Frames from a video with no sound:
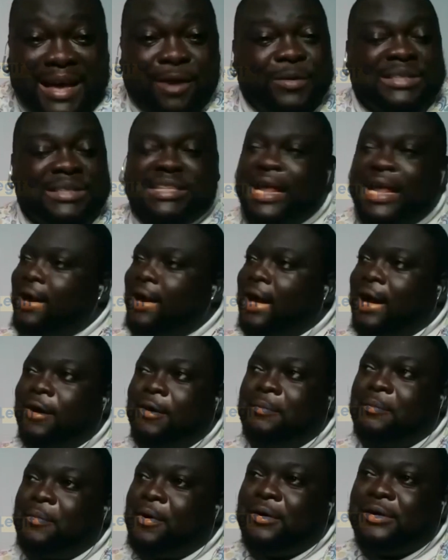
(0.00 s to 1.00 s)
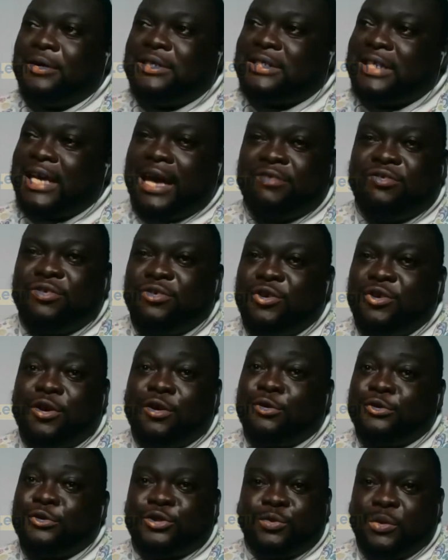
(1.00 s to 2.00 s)
They're always like, this guy's reunion
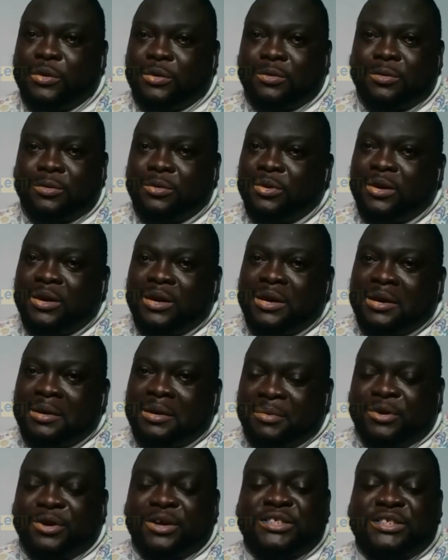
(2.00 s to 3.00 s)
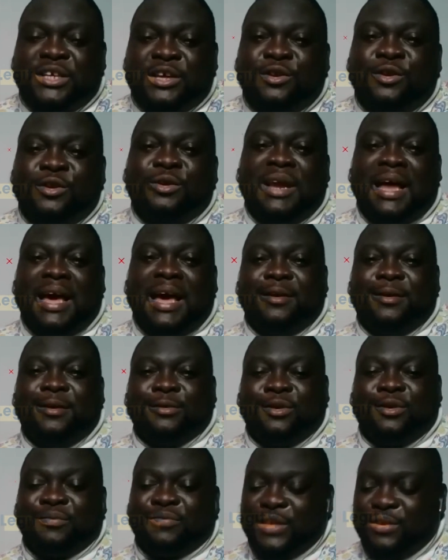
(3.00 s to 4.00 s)
will be sweet though, because they know that a
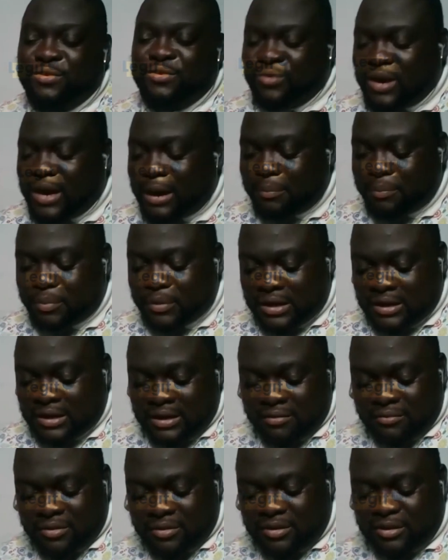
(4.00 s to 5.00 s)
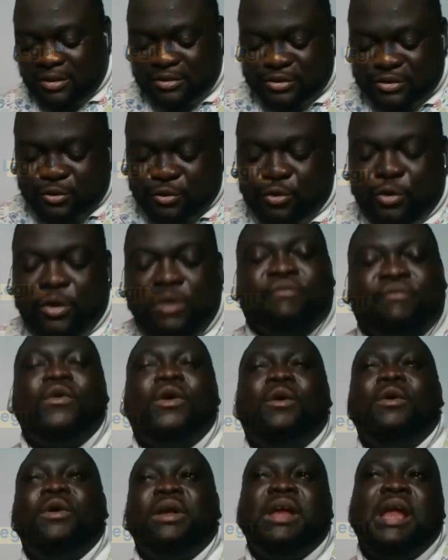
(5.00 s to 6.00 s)
lot of things will happen and everything. So going
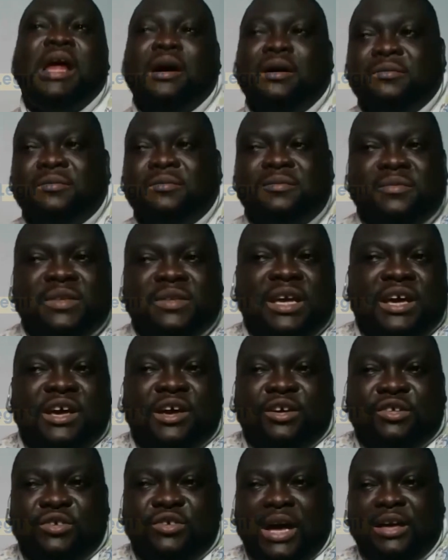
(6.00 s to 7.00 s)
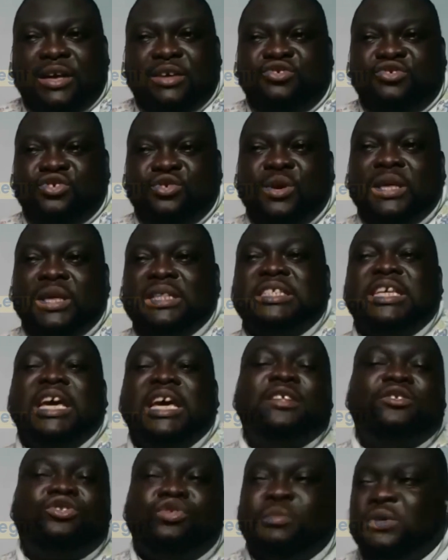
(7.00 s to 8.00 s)
forward now, do you
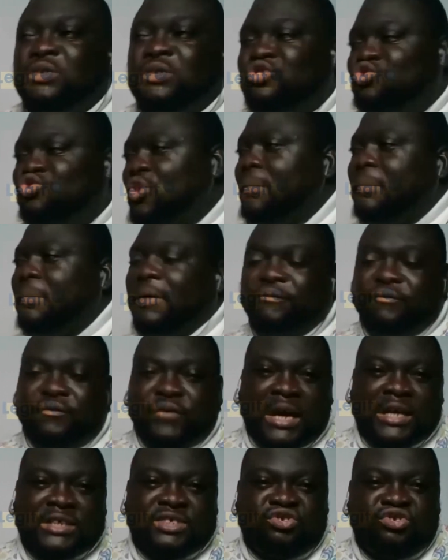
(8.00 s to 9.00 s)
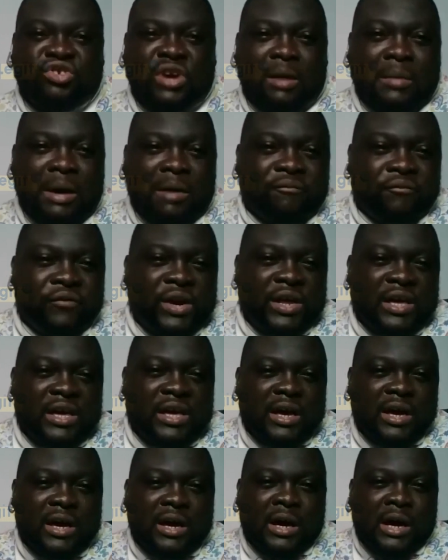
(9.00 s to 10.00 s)
intend to be drama-free
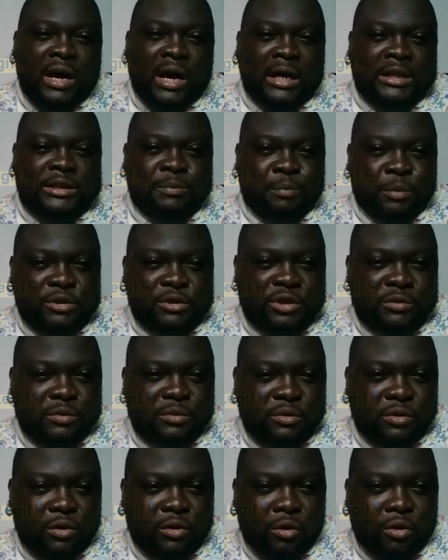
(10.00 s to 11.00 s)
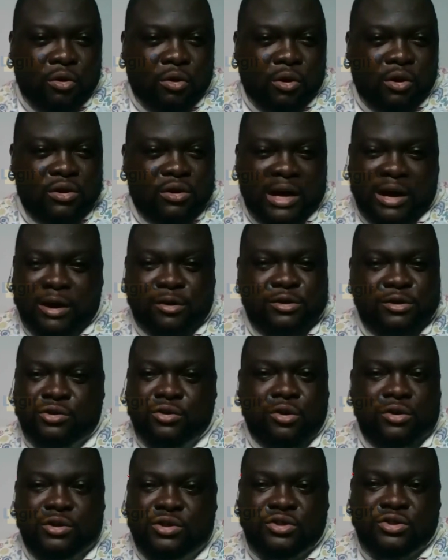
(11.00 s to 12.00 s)
as possible, or you are going to
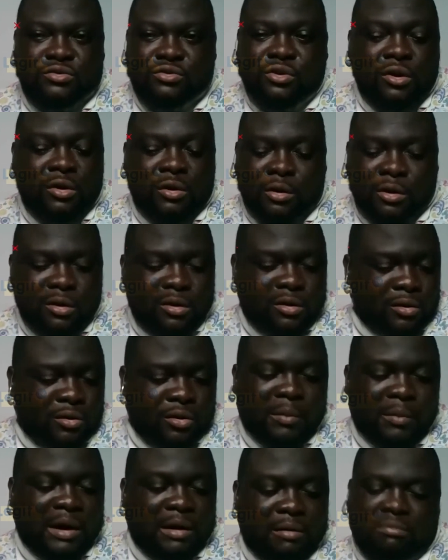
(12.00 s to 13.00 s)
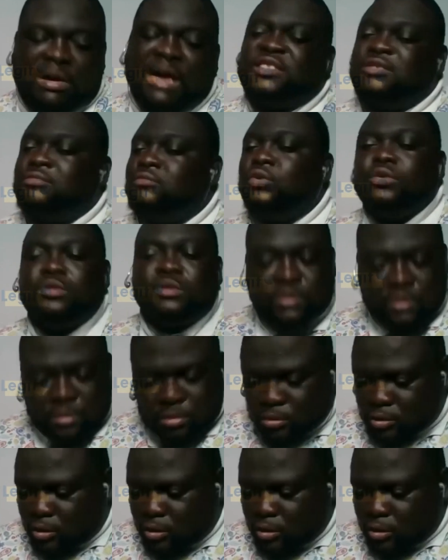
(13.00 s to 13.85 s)
continue your normal bass goals?